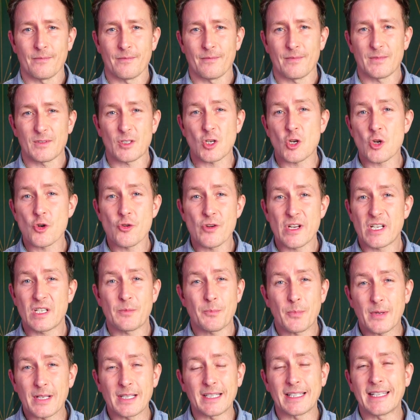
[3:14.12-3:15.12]
It's a
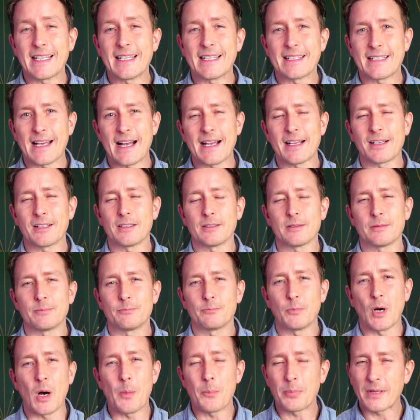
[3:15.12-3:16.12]
crisp, clean dial,
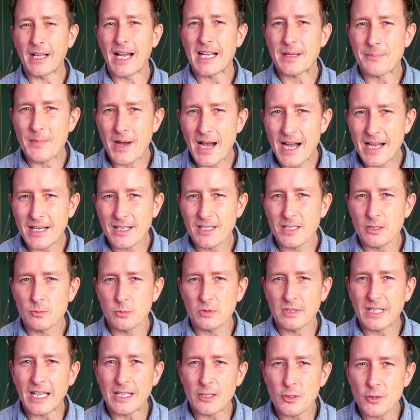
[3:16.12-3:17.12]
but applied markers,
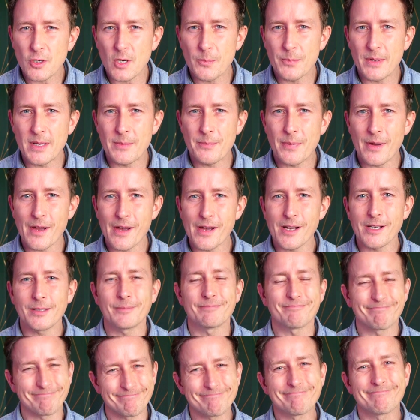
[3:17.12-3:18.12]
would that look a bit better?
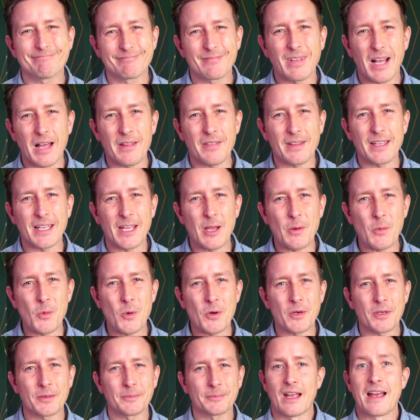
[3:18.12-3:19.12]
I think it
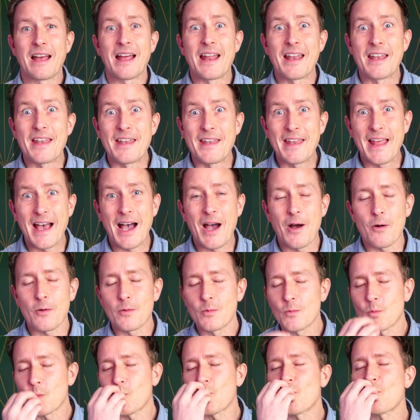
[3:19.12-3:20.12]
would. Now,
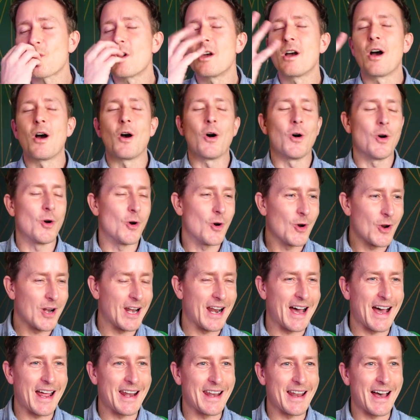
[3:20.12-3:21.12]
oh
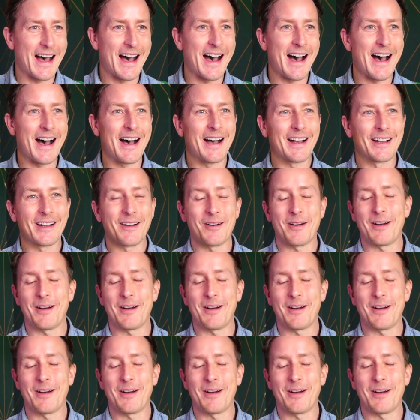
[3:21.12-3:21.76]
la la.